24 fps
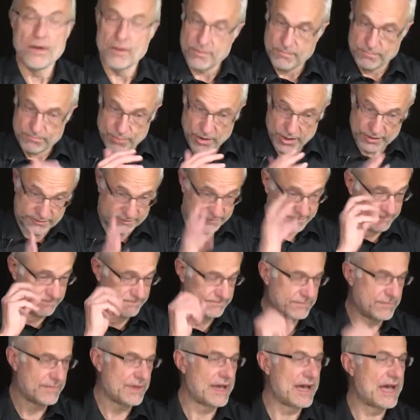But
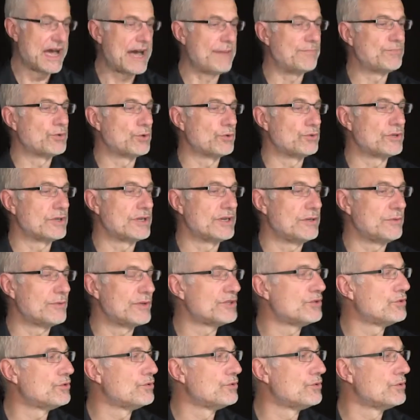I'm totally
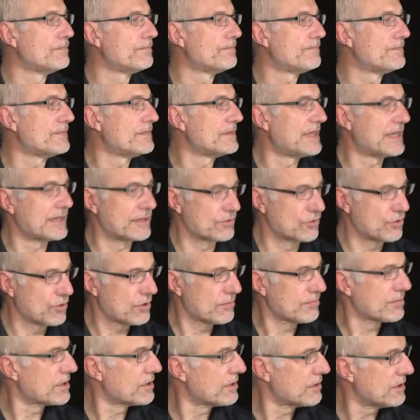with you that
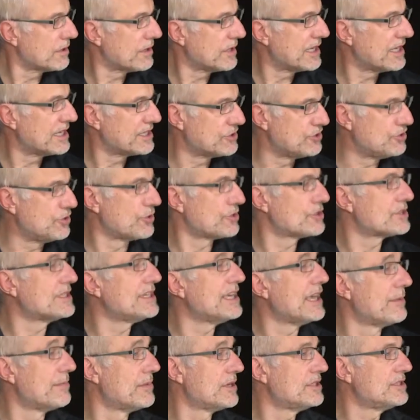Gerber is just the
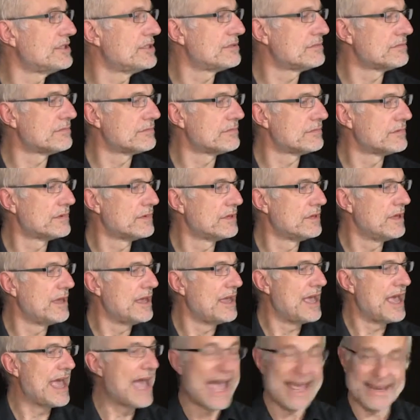image.
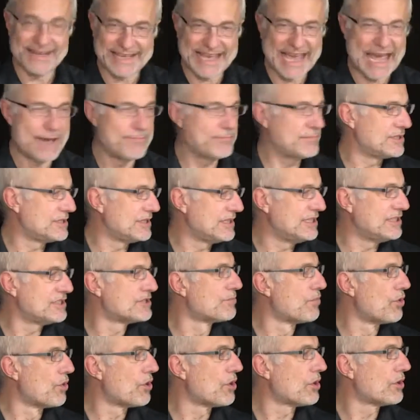And CAM needs
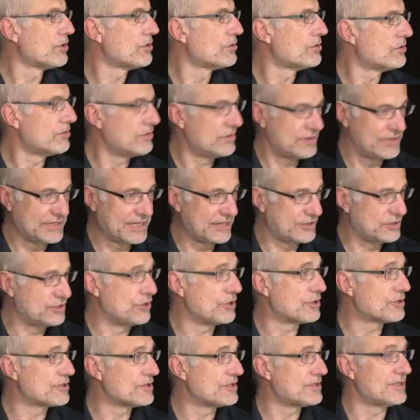more than
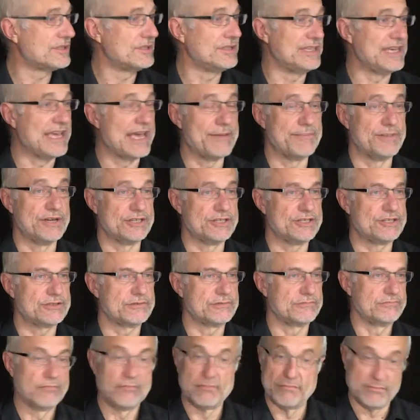just the image.
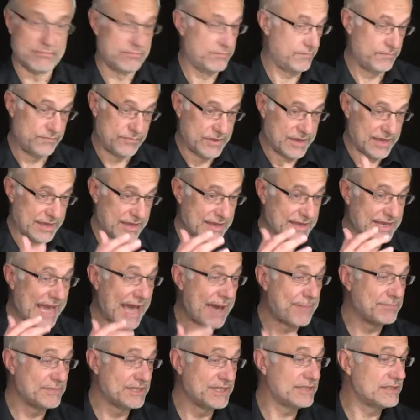
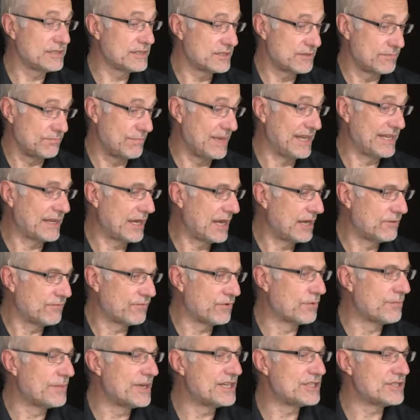CAM needs meta
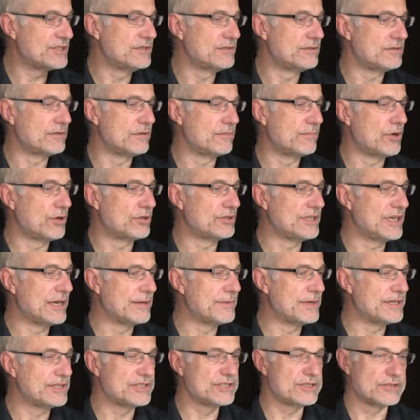information about the
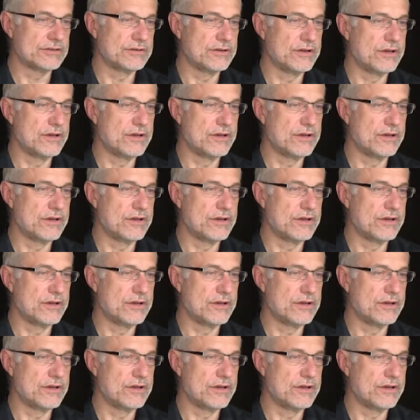image.